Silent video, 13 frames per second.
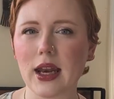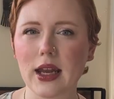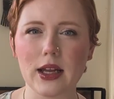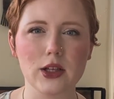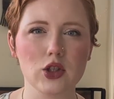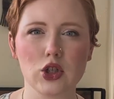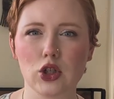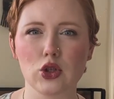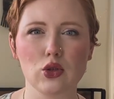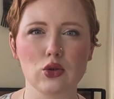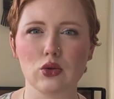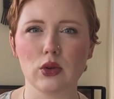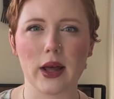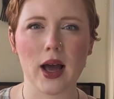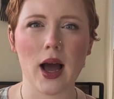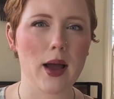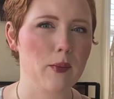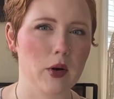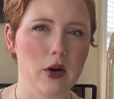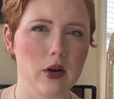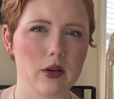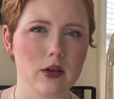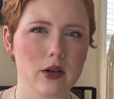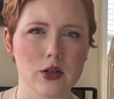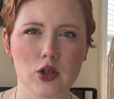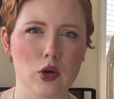into like hyper
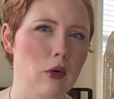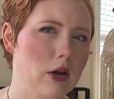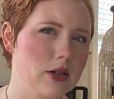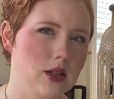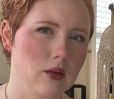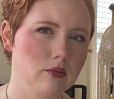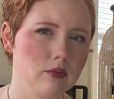consumerism.